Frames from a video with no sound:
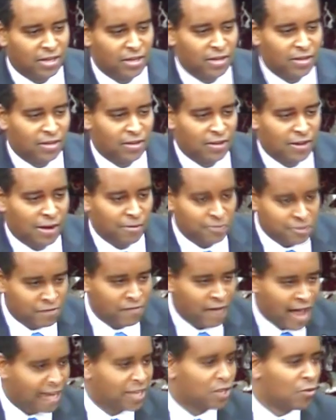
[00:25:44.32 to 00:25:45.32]
I was
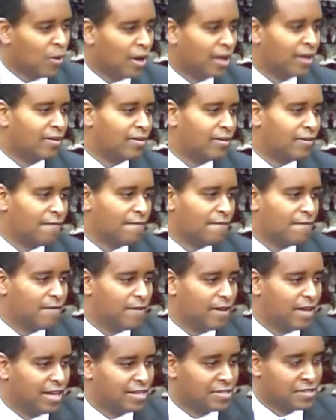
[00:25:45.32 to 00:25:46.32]
evacuated
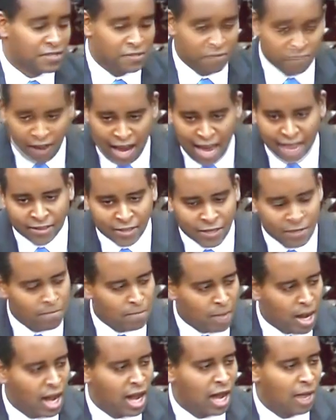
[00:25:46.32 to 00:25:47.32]
as this violent
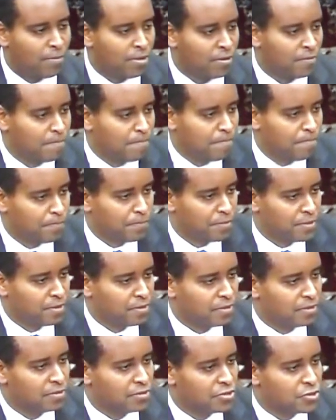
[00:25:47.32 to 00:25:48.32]
mob
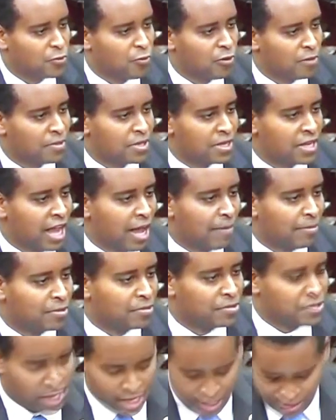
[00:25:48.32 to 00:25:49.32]
stormed the Capitol's
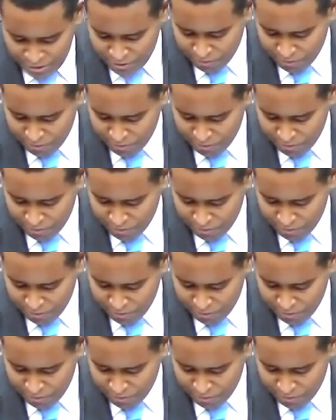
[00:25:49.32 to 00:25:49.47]
gates.